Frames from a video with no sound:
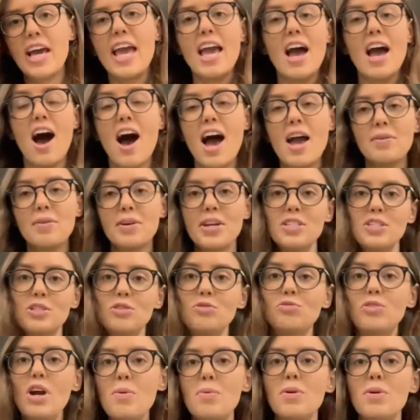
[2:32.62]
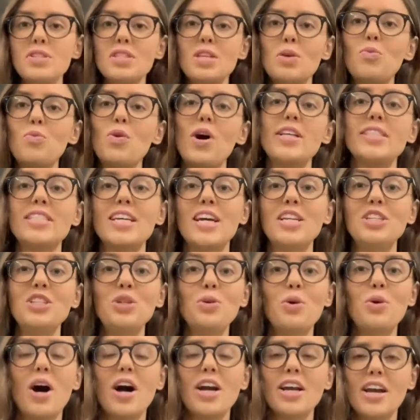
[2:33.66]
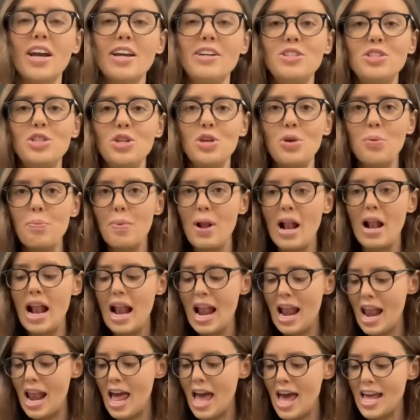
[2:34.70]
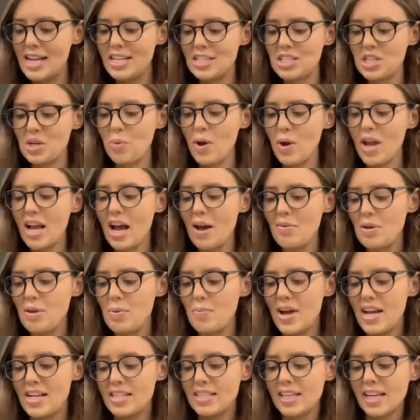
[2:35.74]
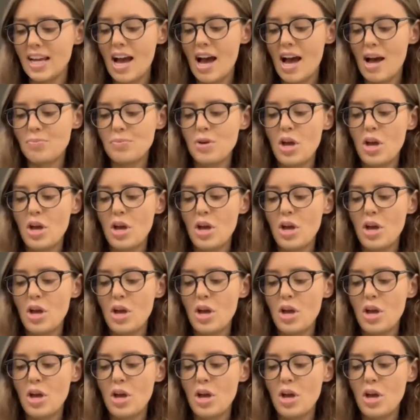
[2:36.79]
I'm going to robot some words and you are going to blend. So wake up your blending arm.